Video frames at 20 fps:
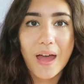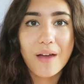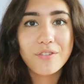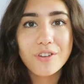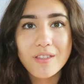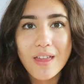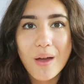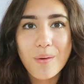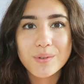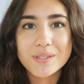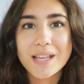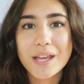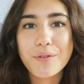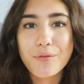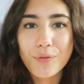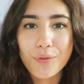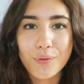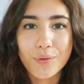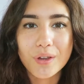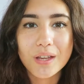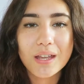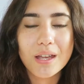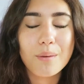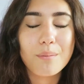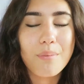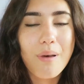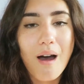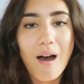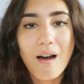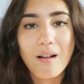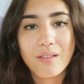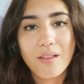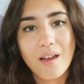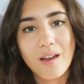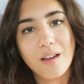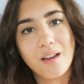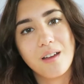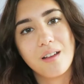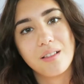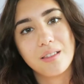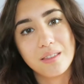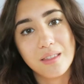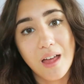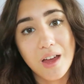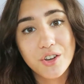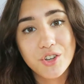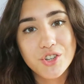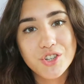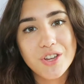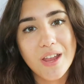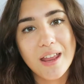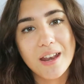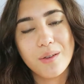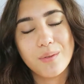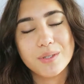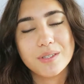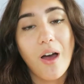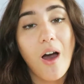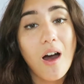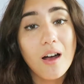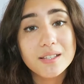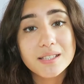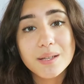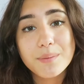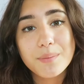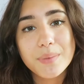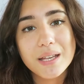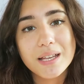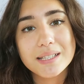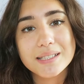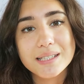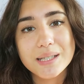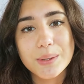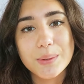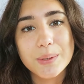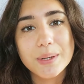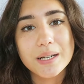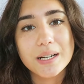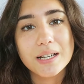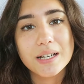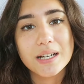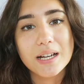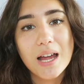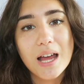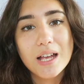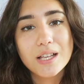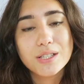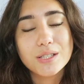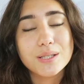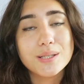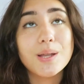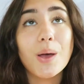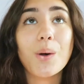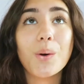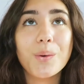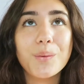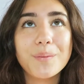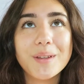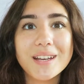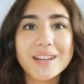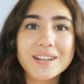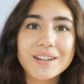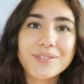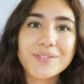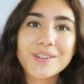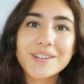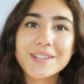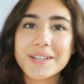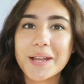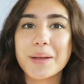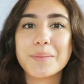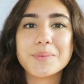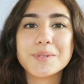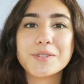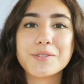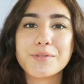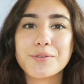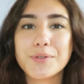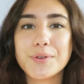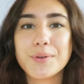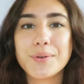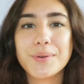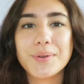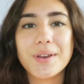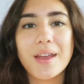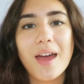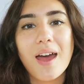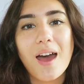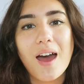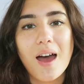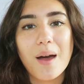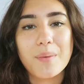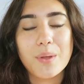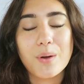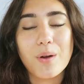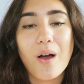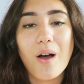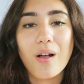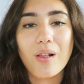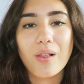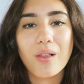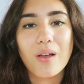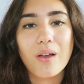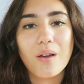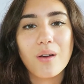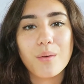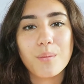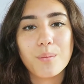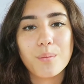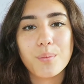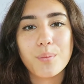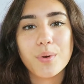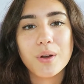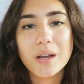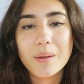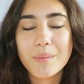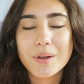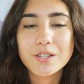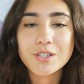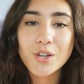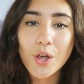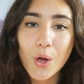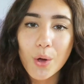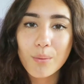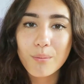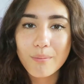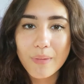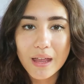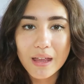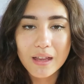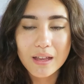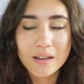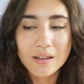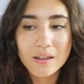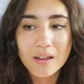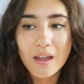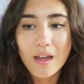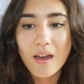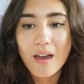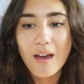After that was a free potluck lunch, and it was awesome because there were so many different types of food, and they're all pretty much homemade.